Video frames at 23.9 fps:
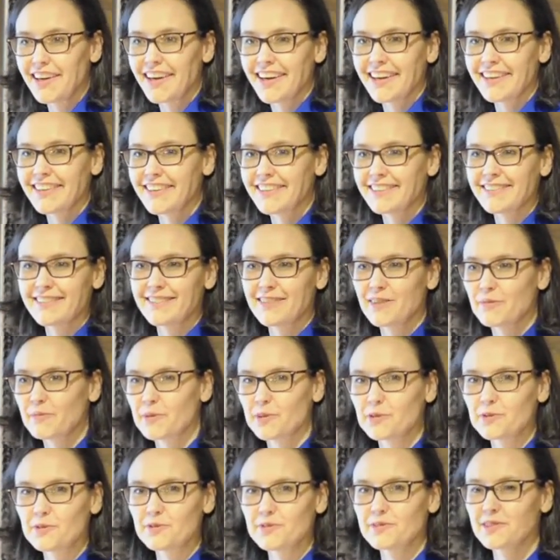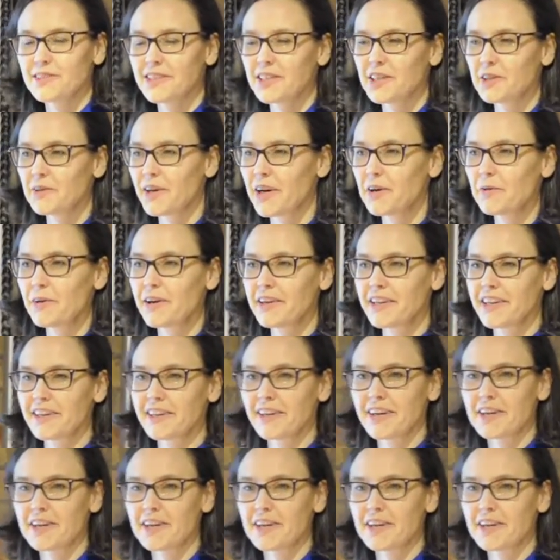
And it's the most, ironic,